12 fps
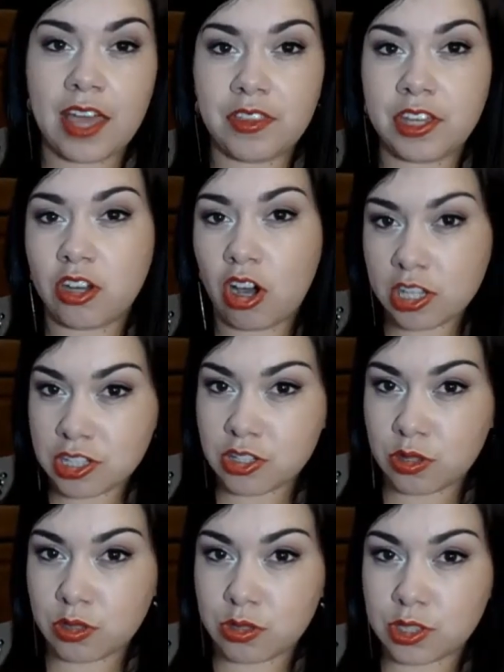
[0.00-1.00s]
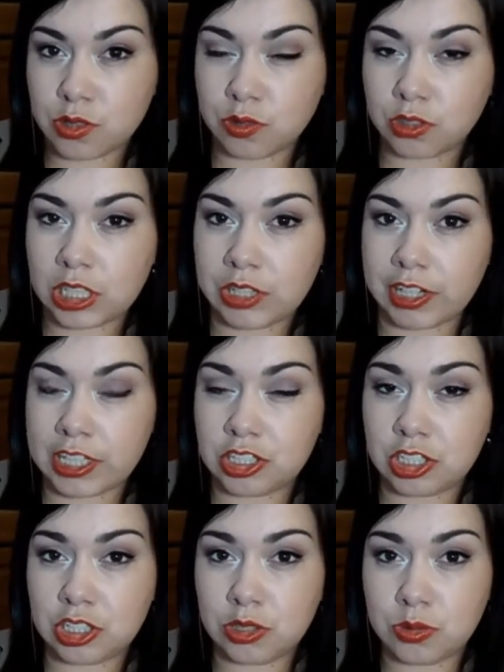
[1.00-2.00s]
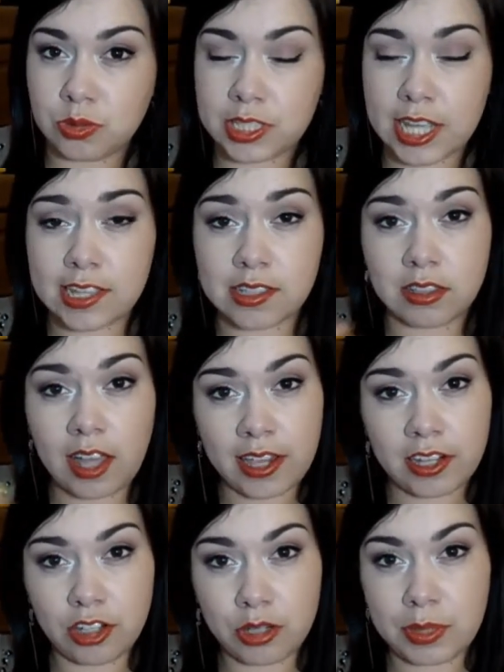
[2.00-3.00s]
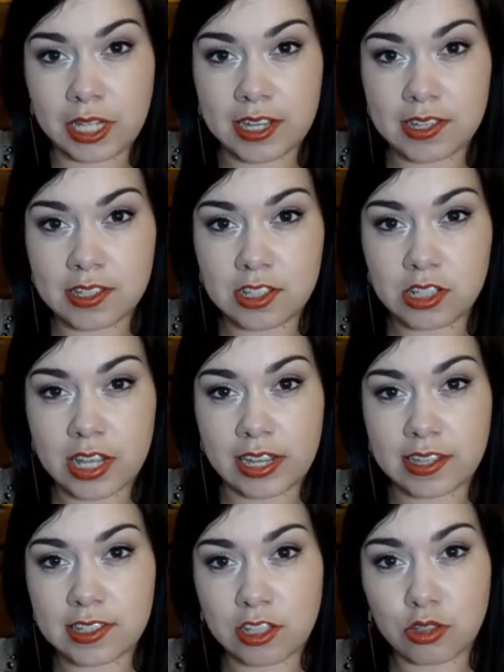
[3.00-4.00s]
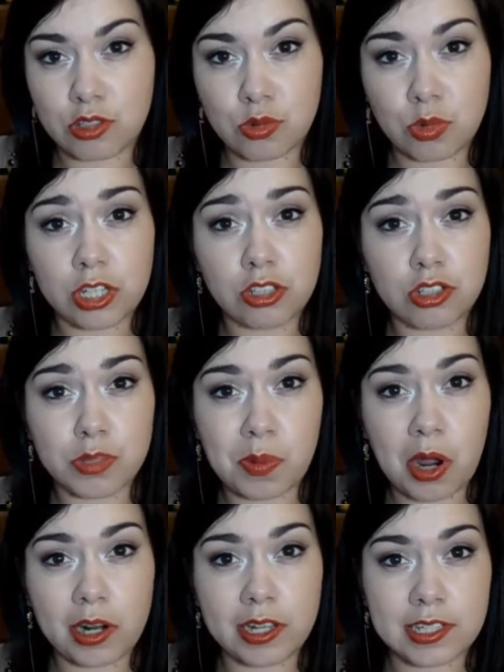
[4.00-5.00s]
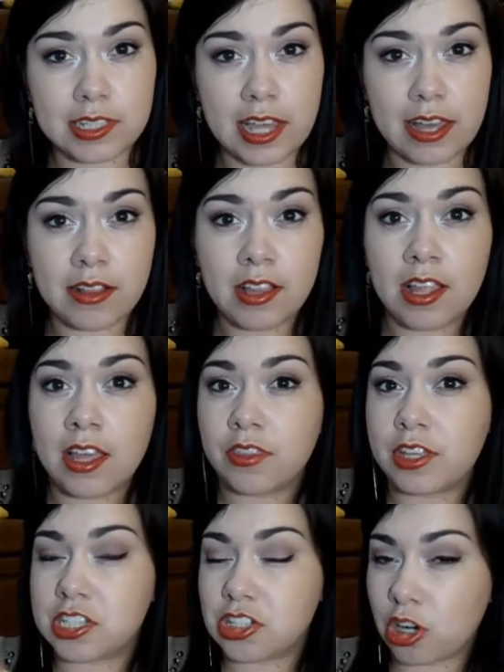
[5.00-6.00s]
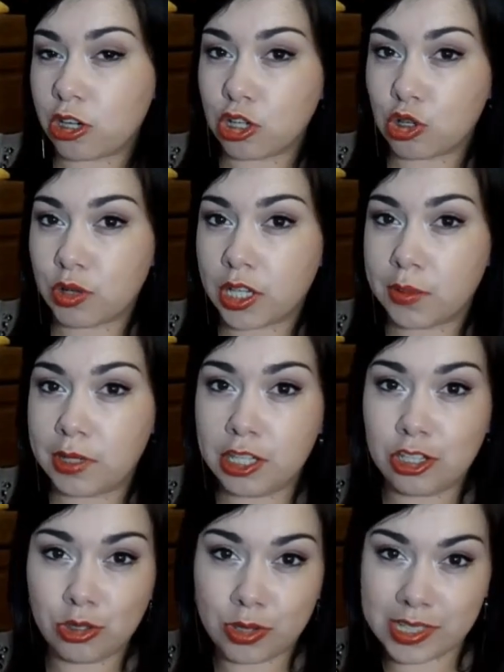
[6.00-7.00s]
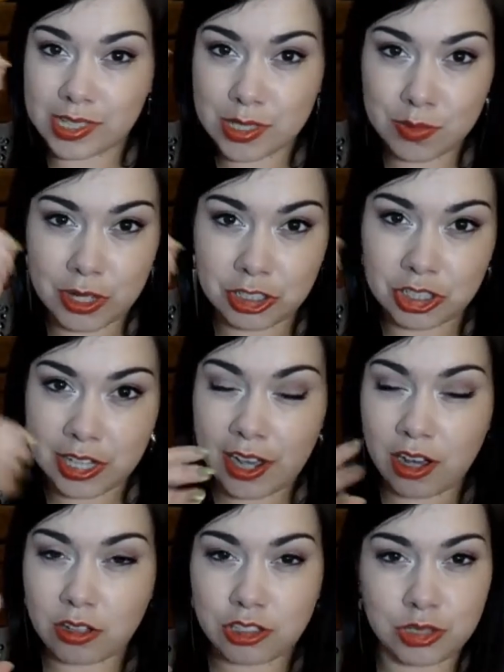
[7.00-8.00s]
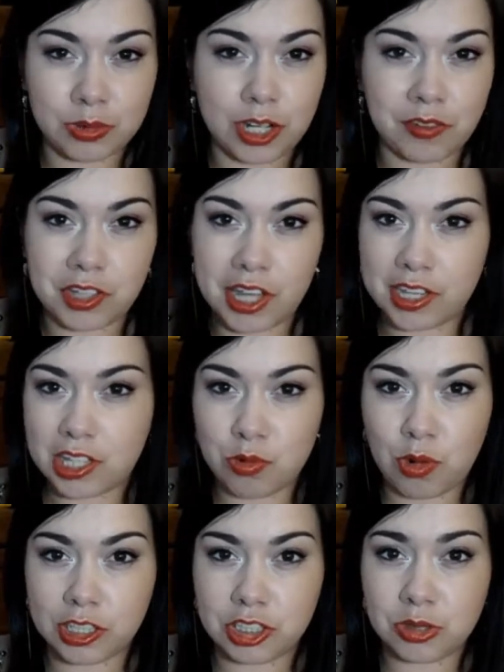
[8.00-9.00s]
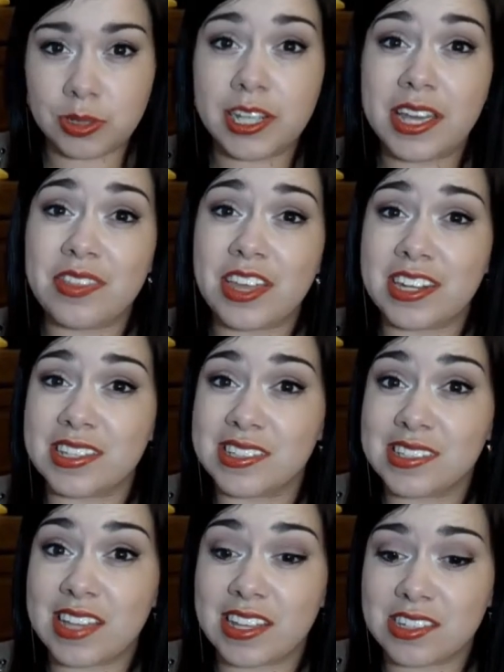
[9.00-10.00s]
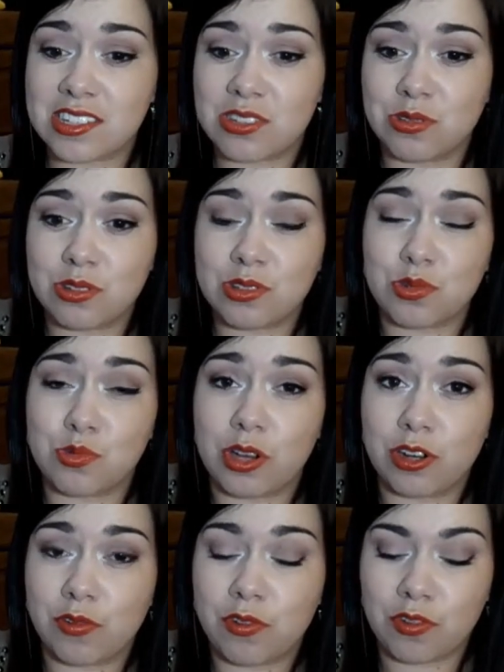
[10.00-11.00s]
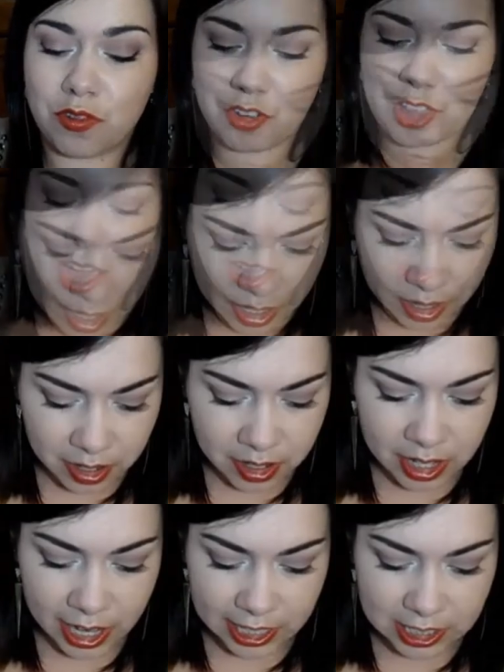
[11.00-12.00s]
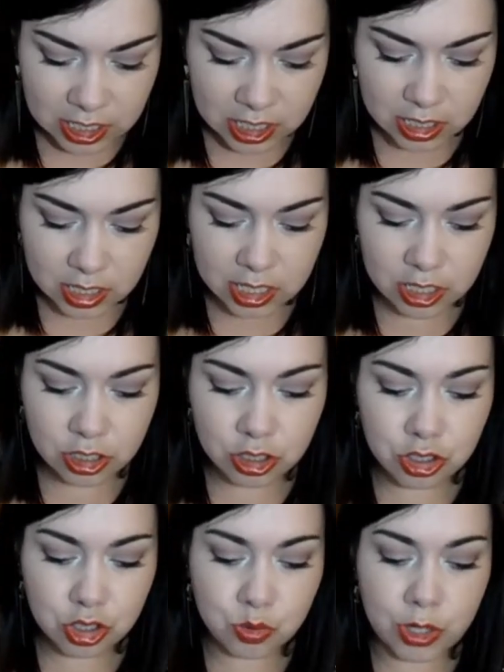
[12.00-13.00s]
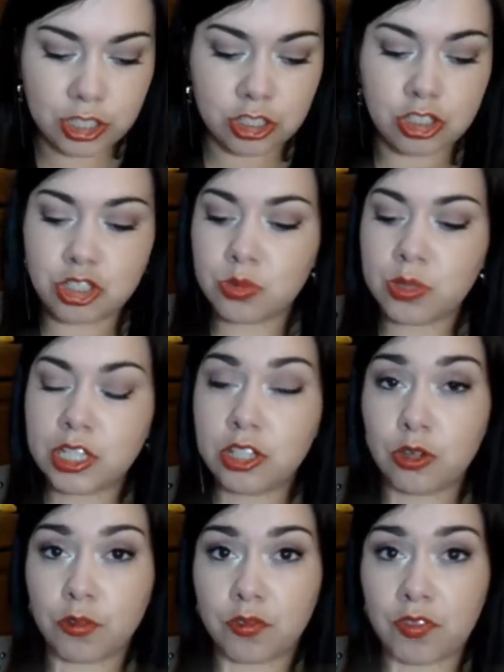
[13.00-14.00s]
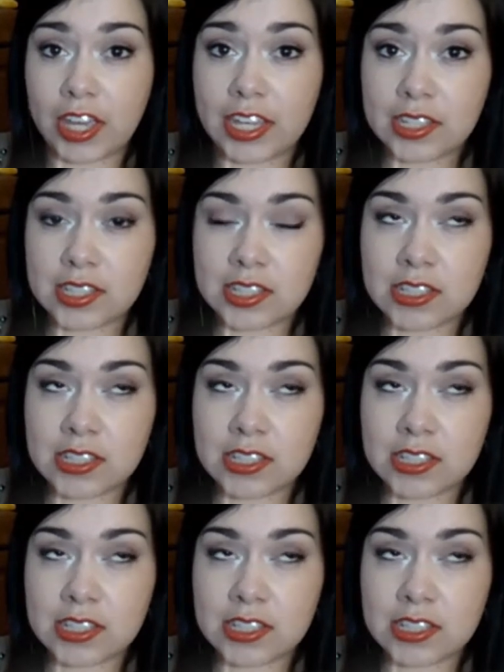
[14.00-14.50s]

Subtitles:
And then also, those are really great to use as liner because, like I said, those are one of those products that they start out creamy, you can smudge it out, do whatever the heck you want to it, and then it sets. So those are wonderful for that. Next is when you're doing your face,